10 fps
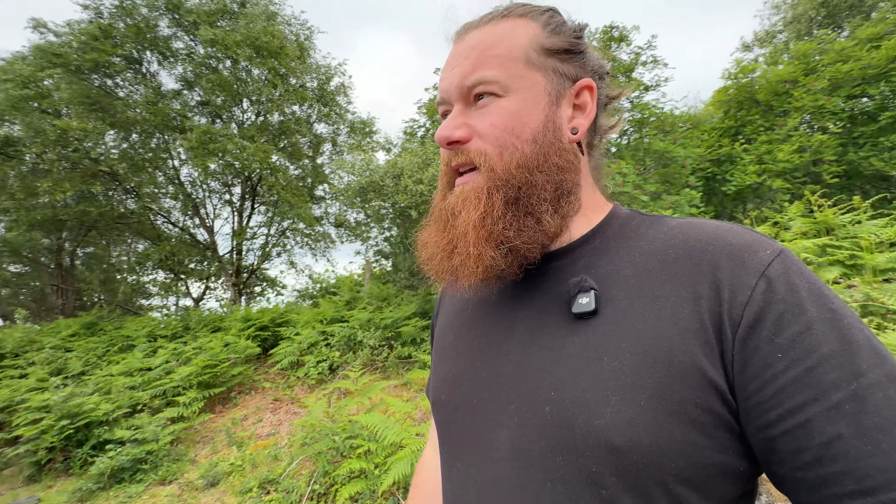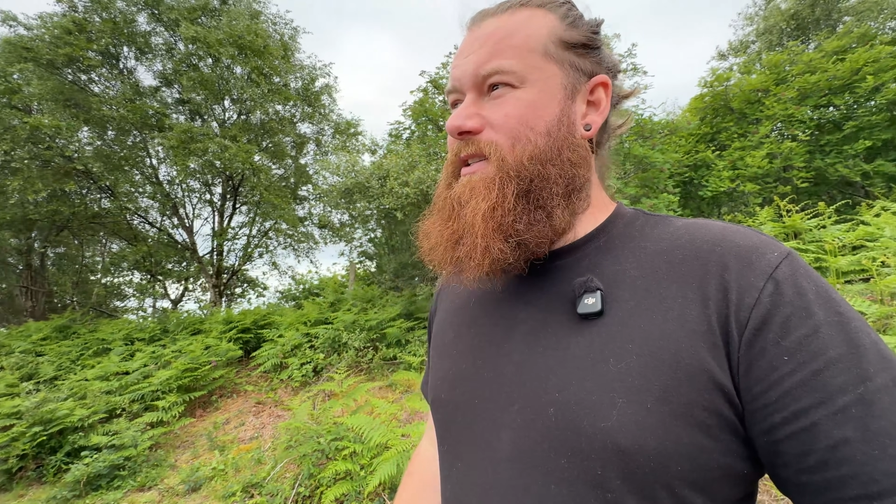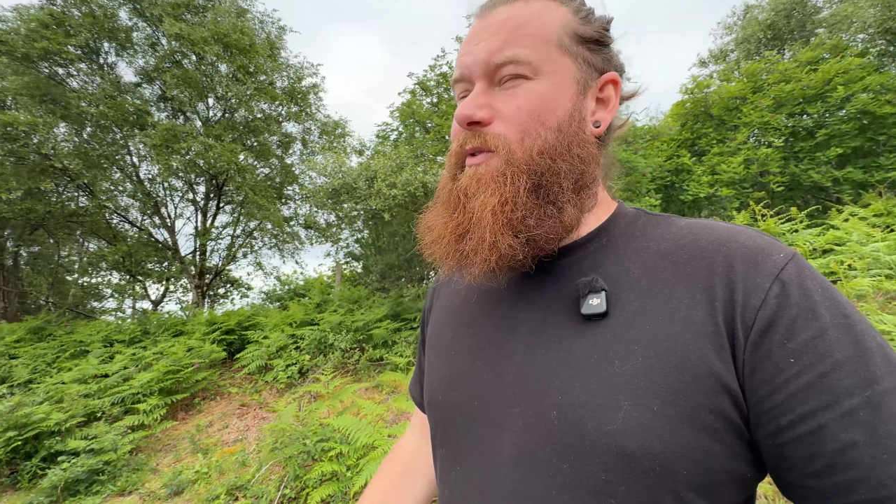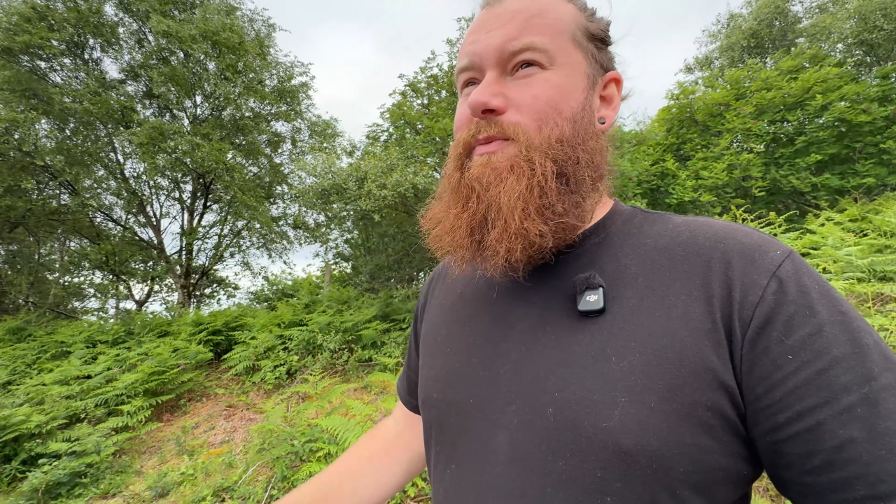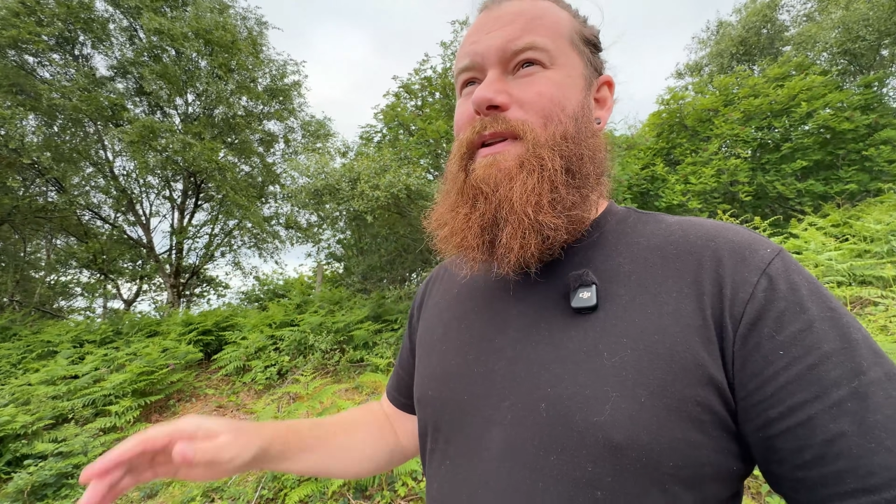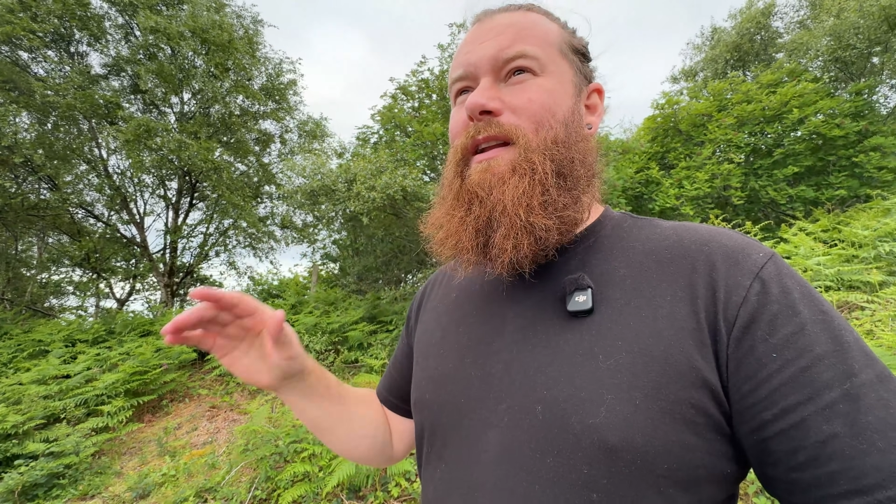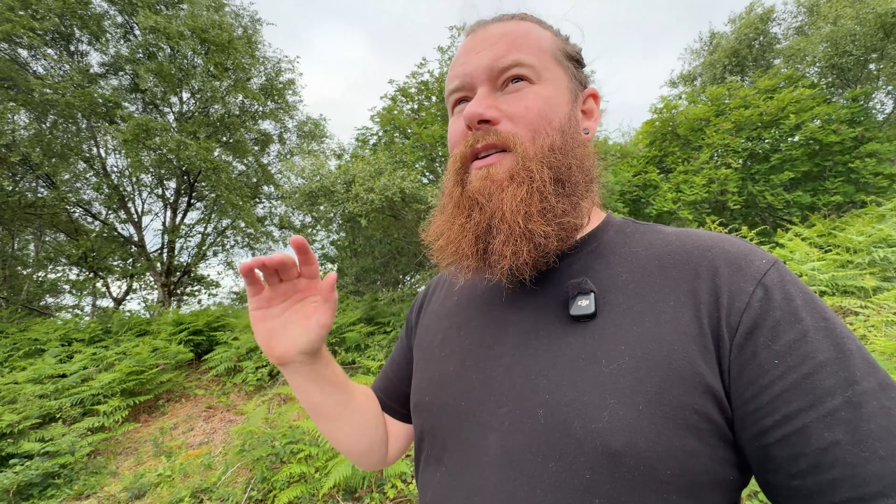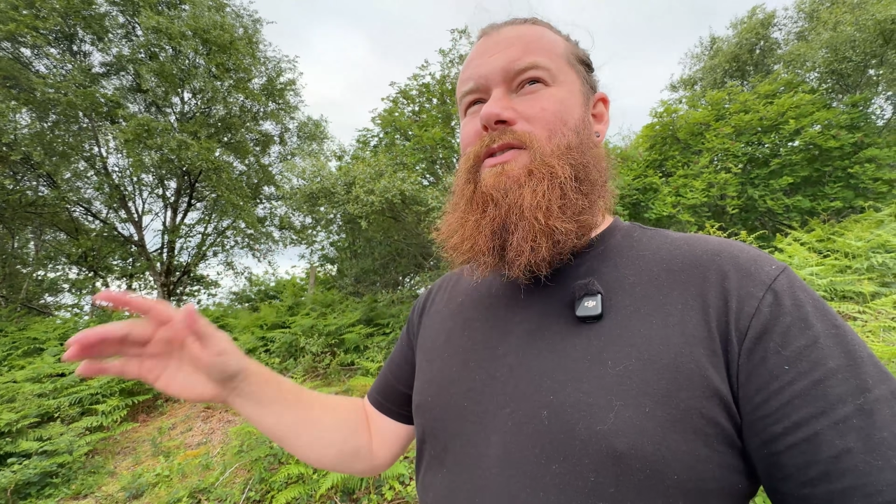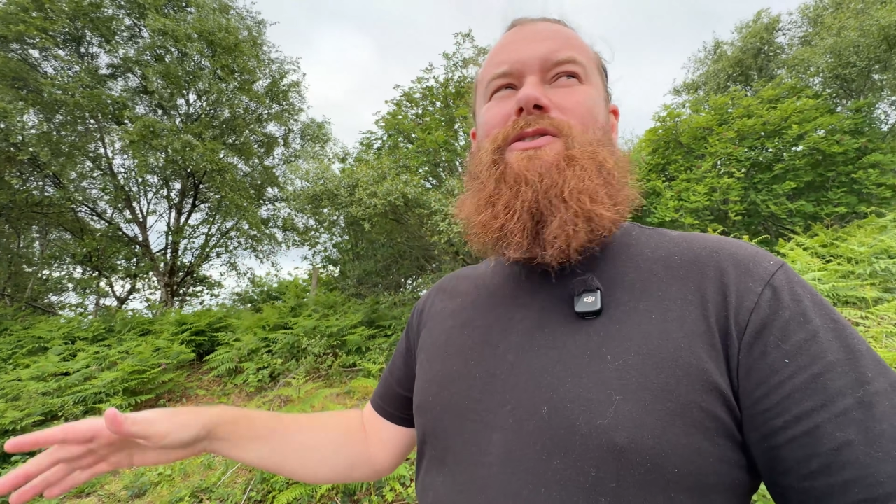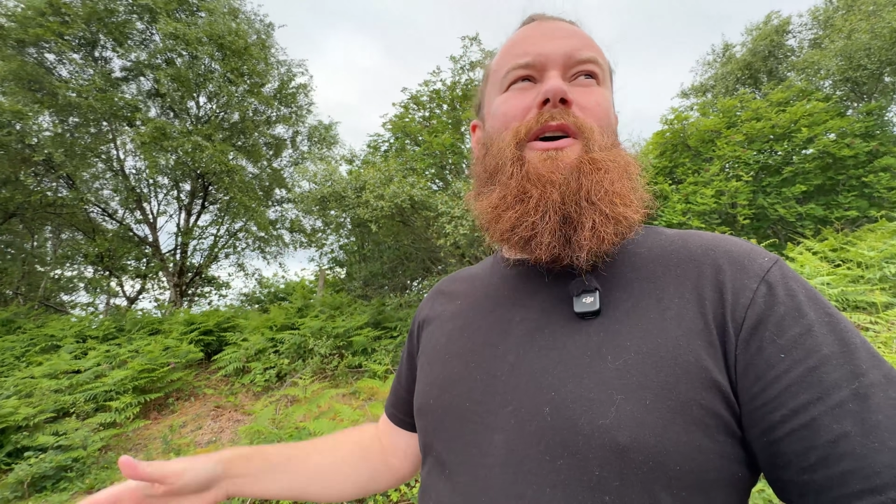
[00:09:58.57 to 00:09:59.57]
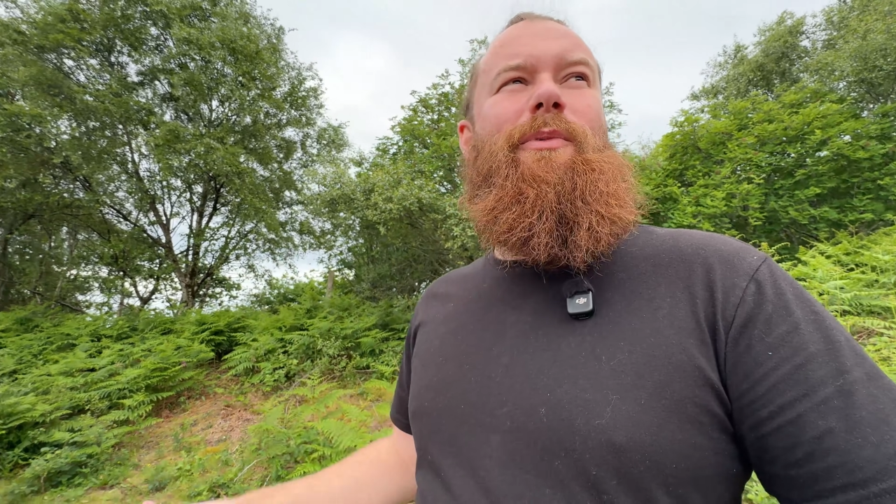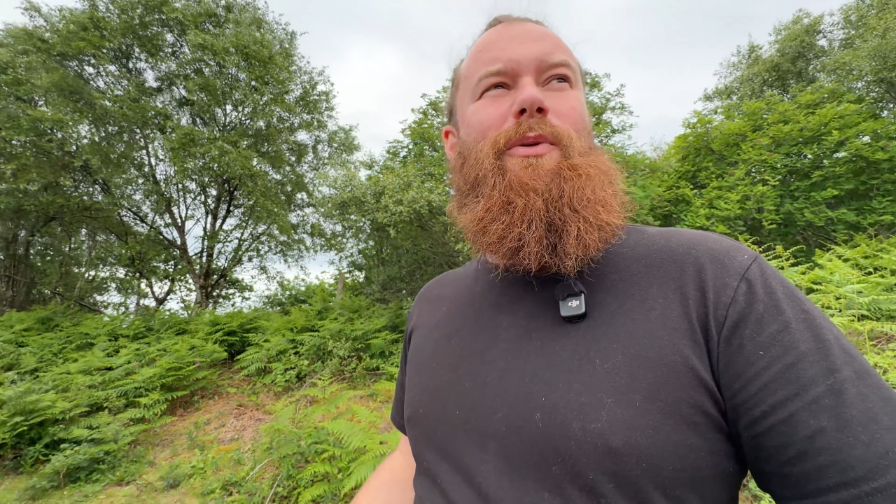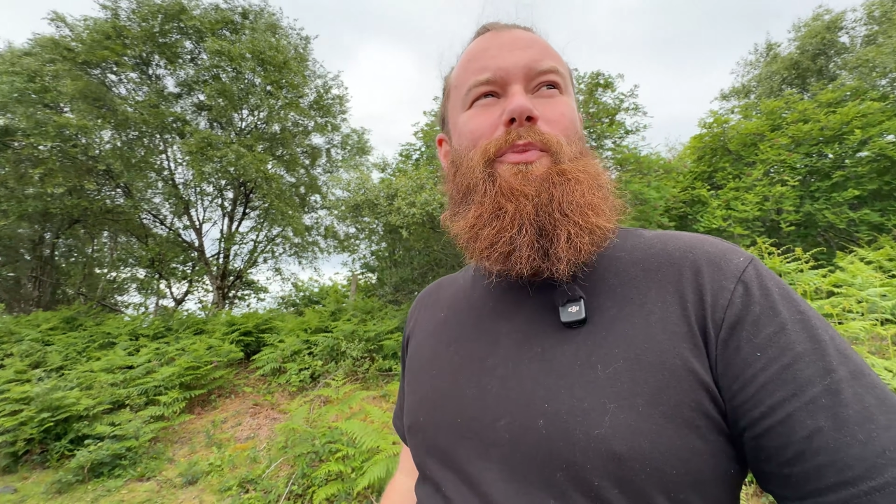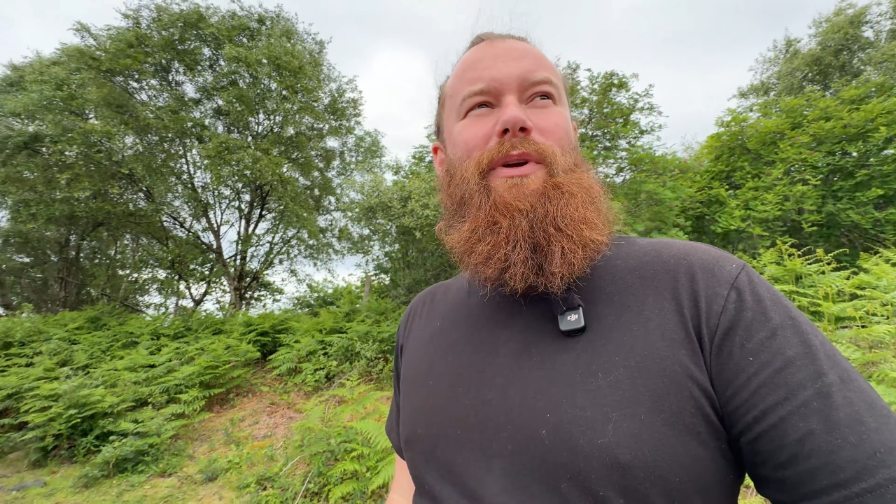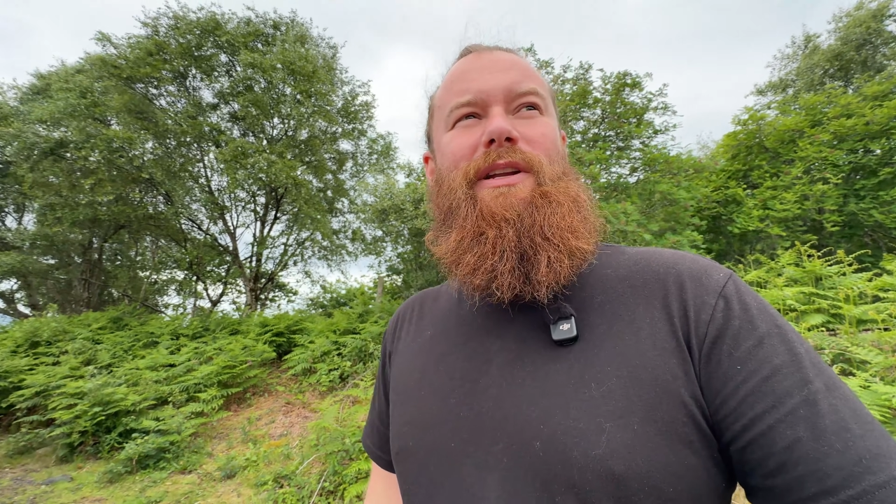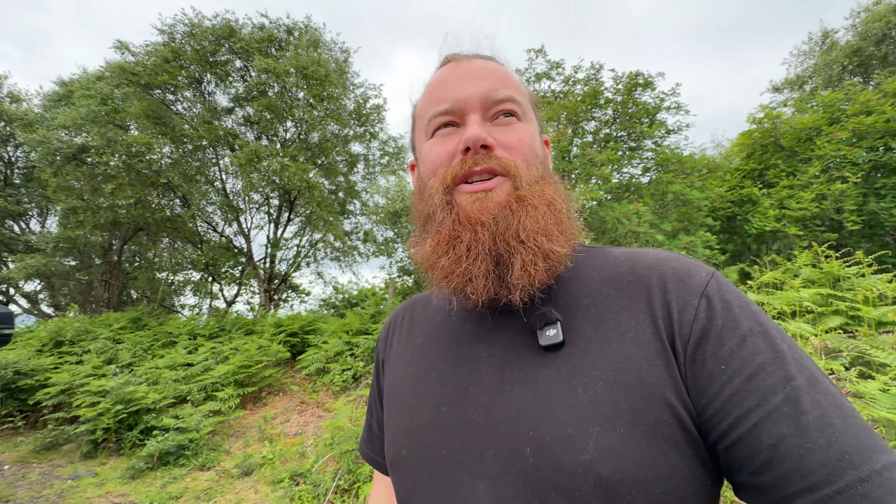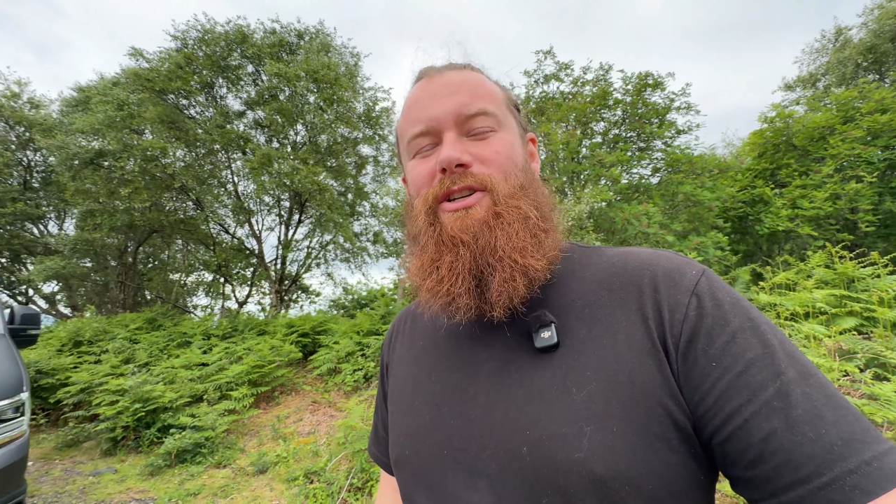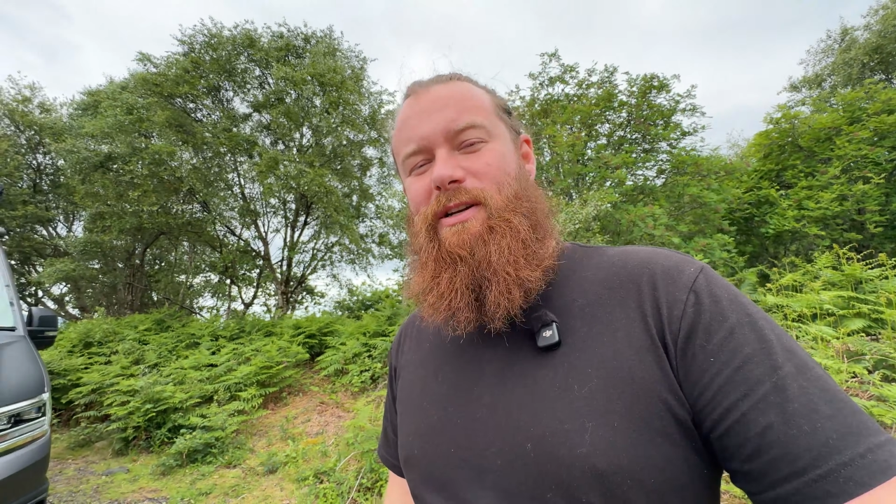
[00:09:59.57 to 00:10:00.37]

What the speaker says: So we're spending loads of time on the beach,